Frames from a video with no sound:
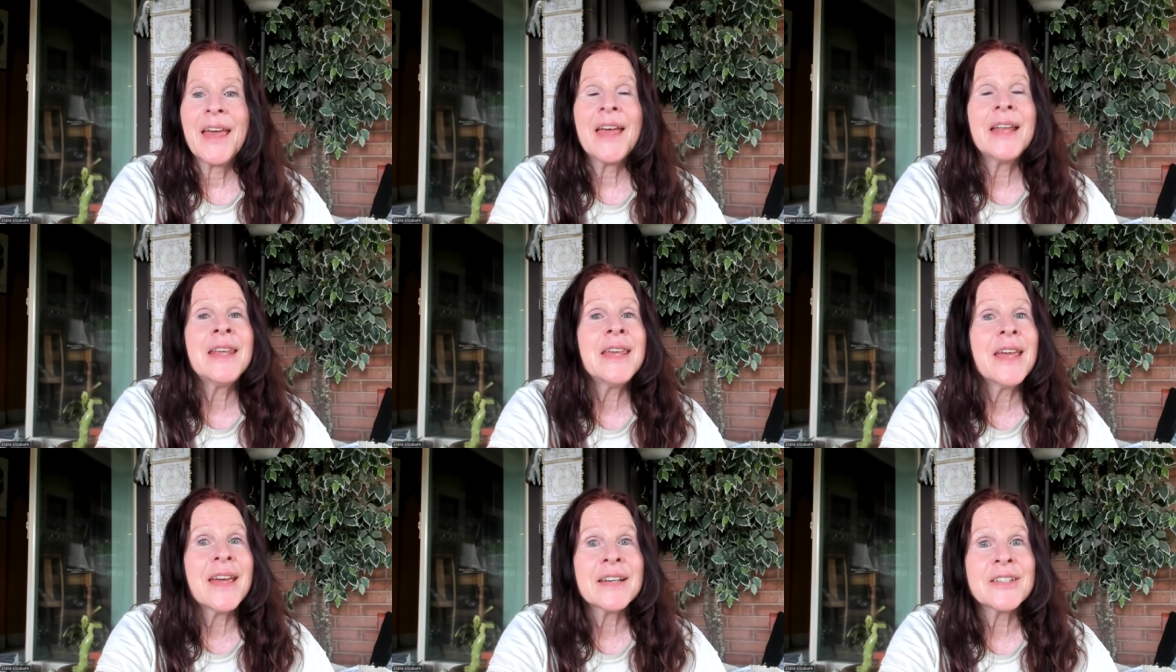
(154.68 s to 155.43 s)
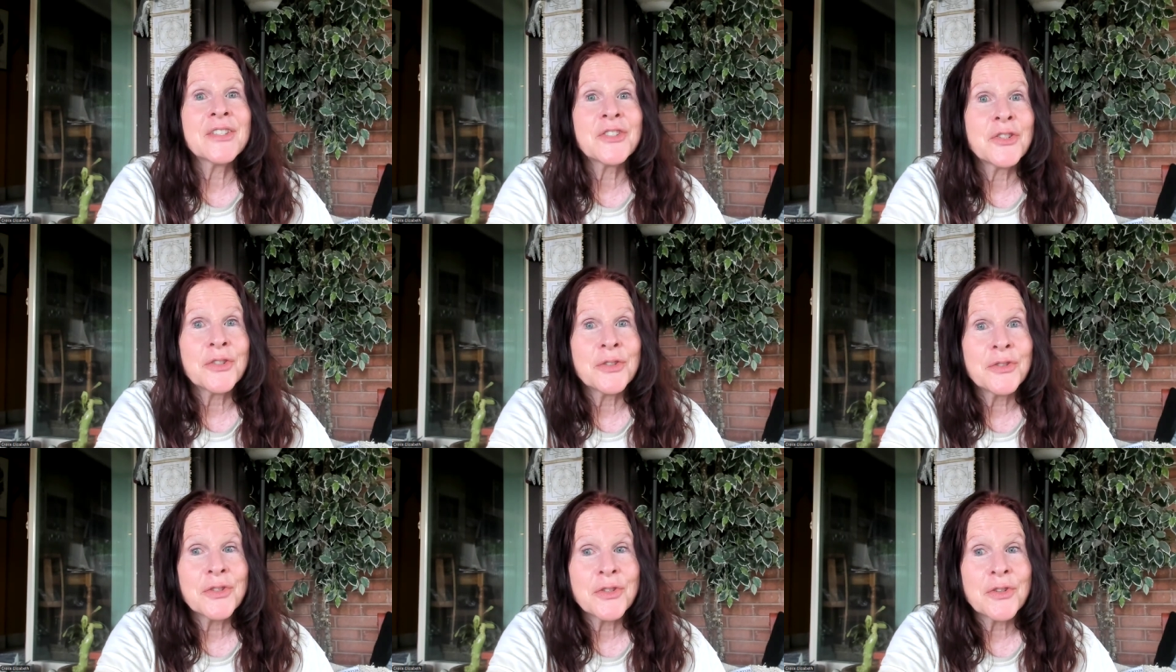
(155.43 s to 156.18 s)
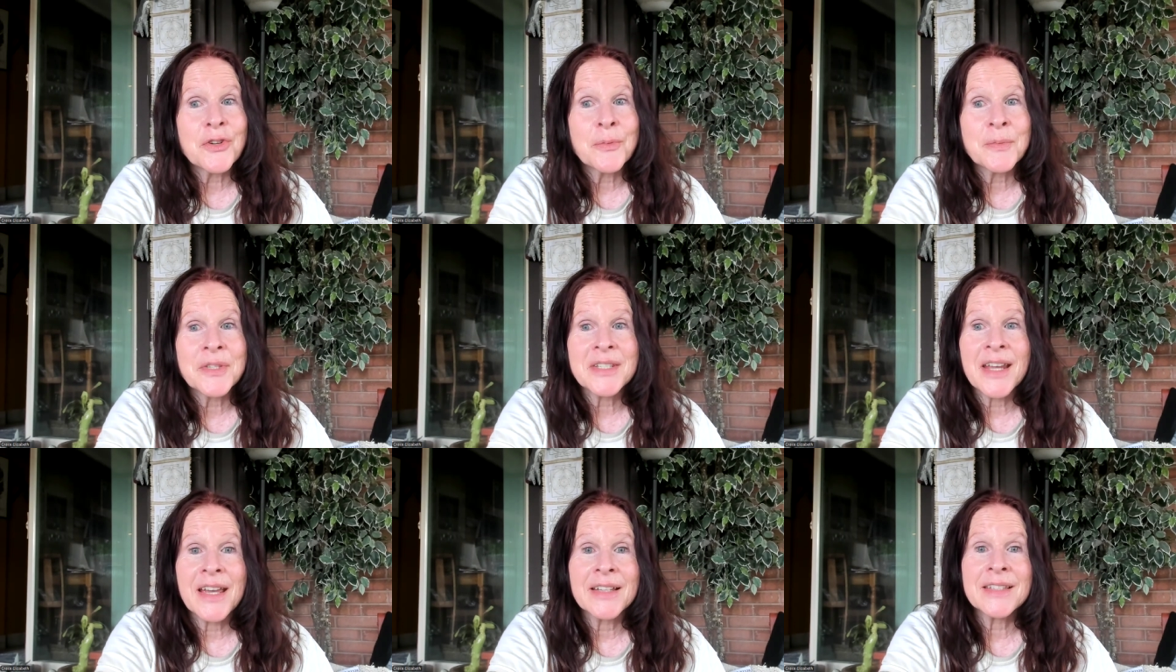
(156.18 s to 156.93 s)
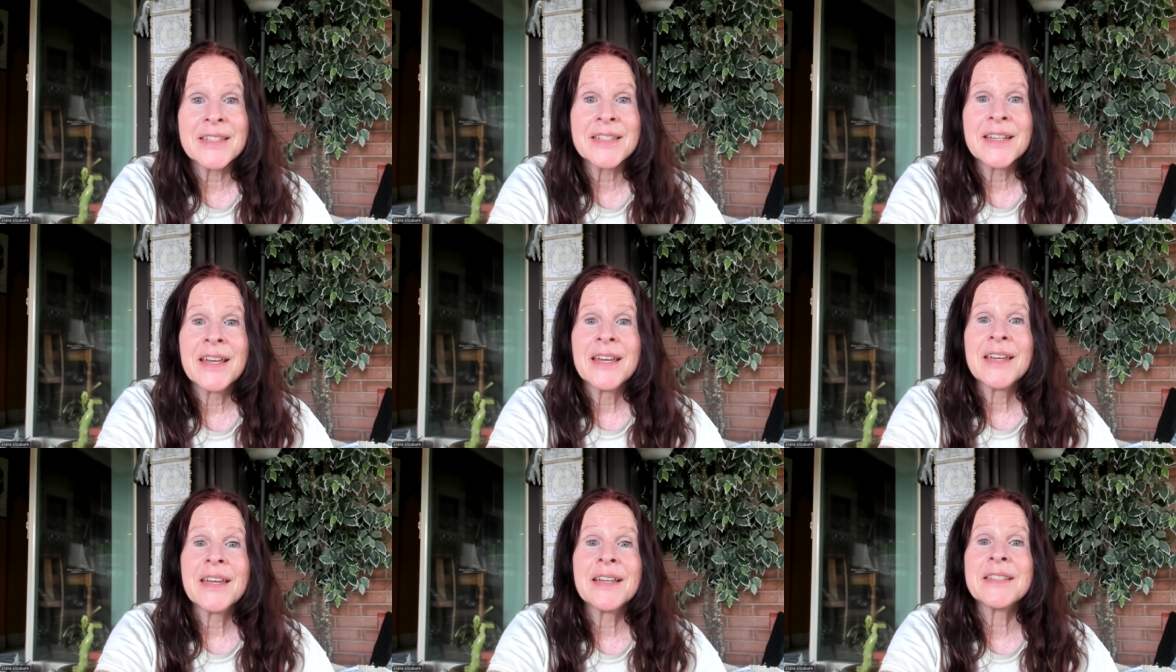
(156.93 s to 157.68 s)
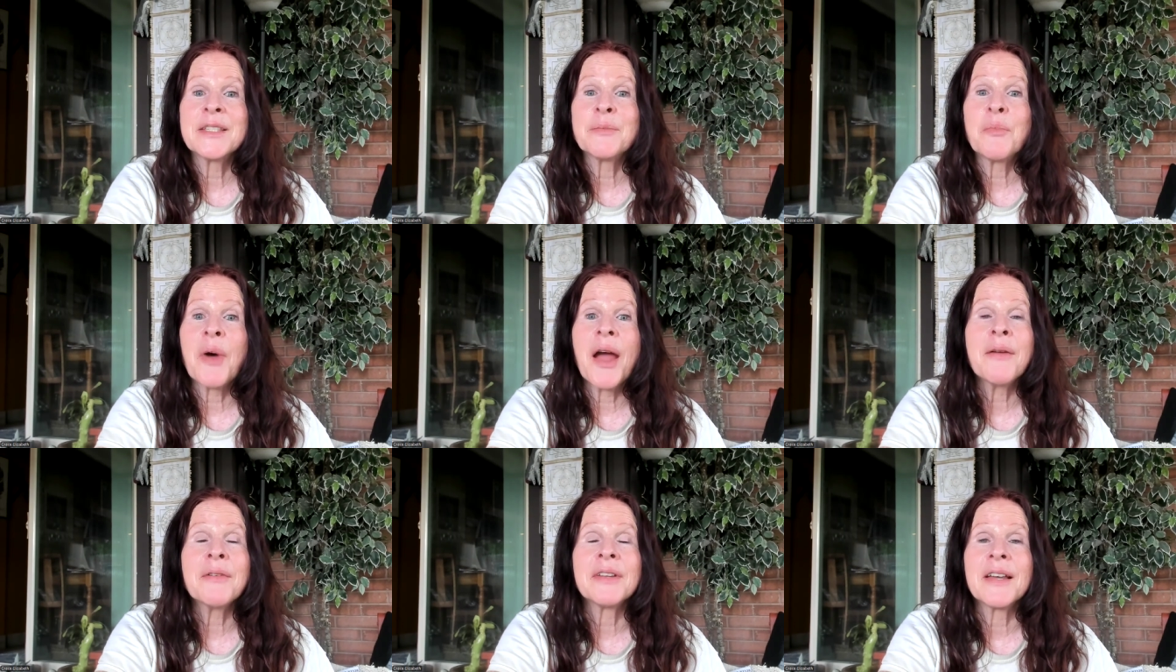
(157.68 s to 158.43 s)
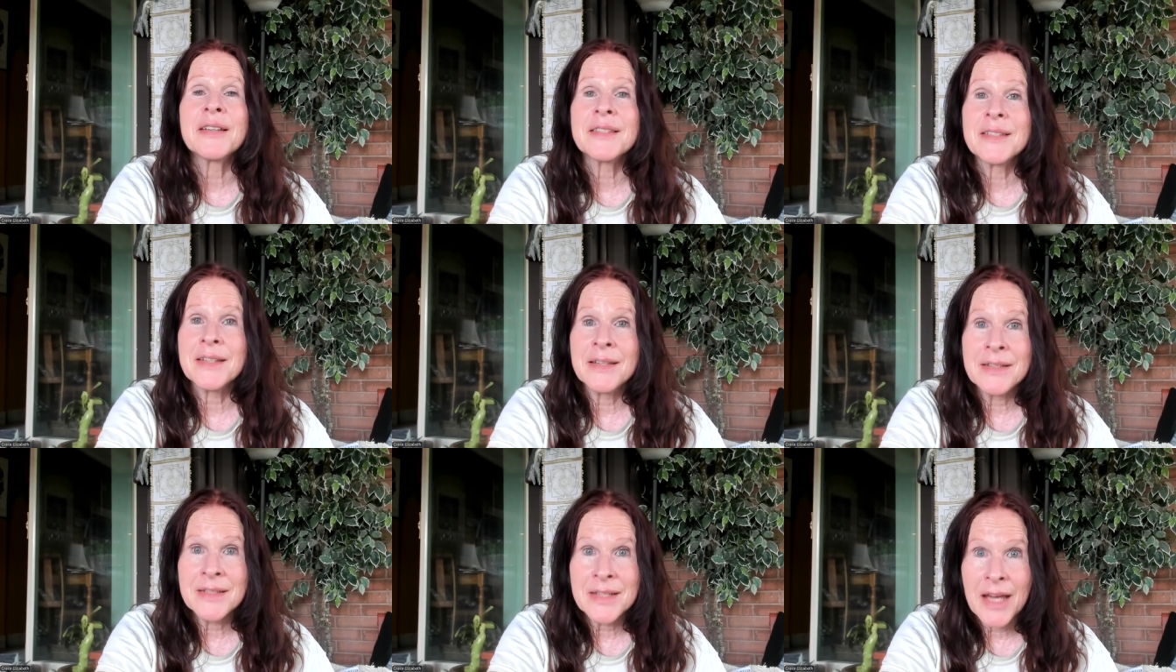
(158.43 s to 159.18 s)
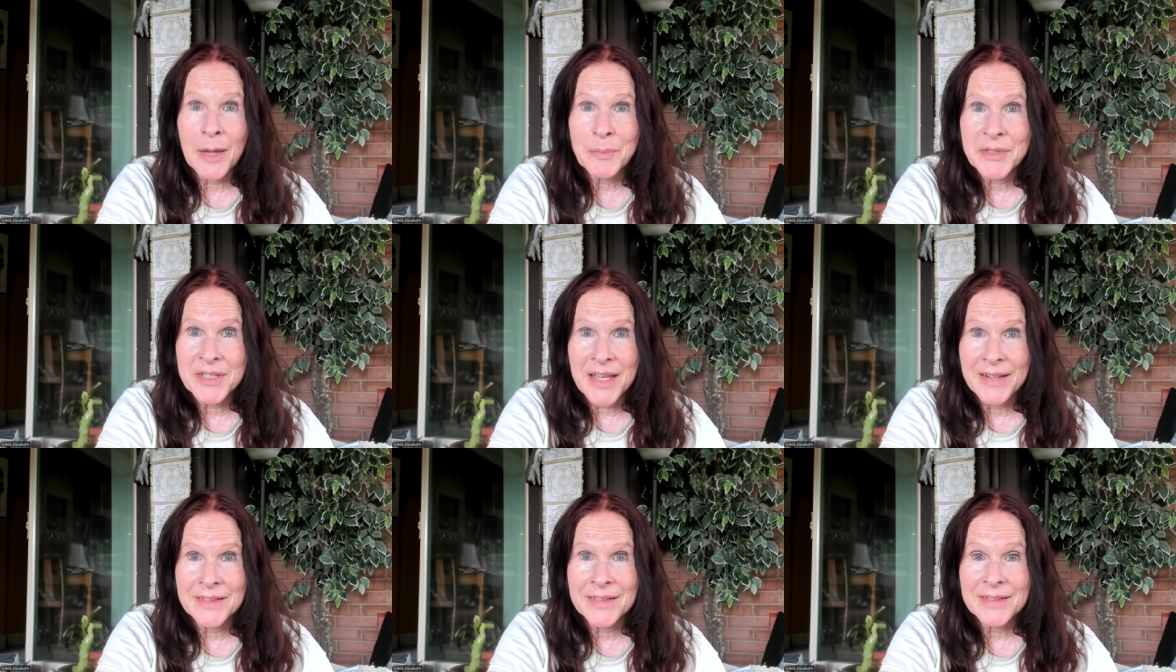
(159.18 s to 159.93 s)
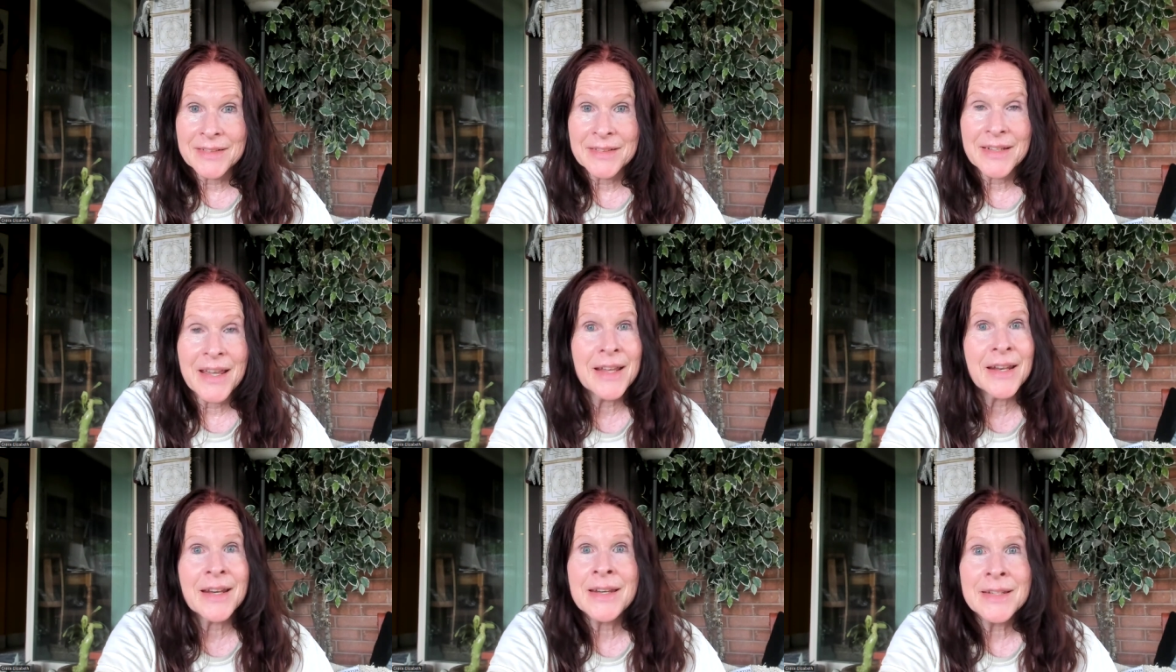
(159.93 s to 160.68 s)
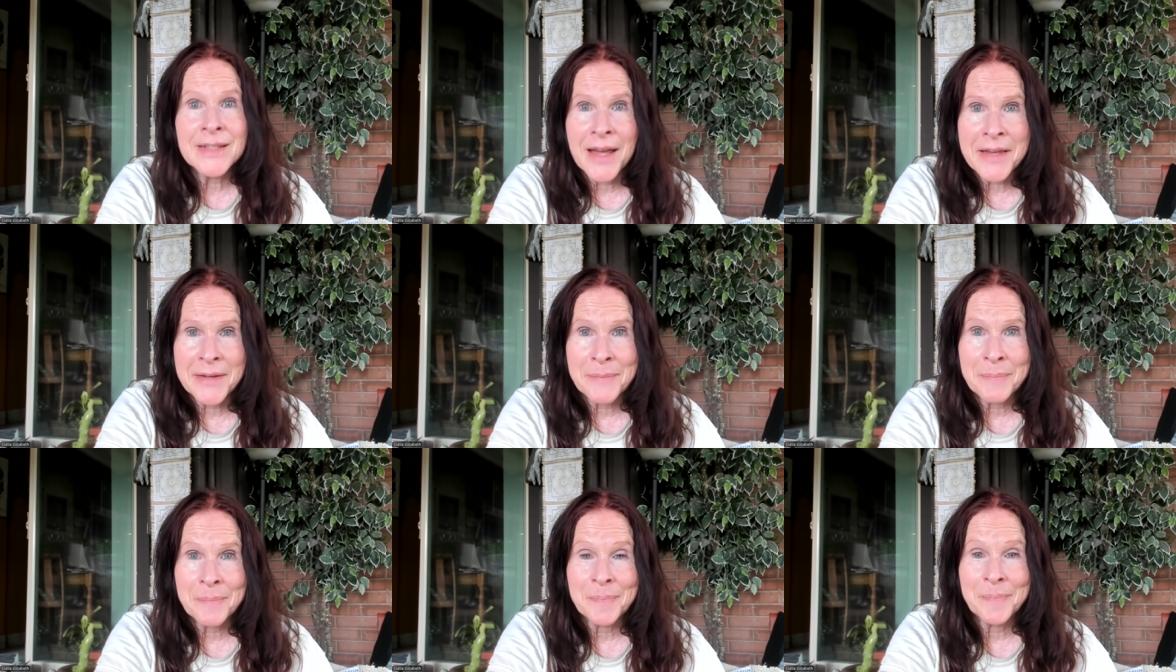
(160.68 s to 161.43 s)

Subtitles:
any external circumstance can spiral us into upset at any time.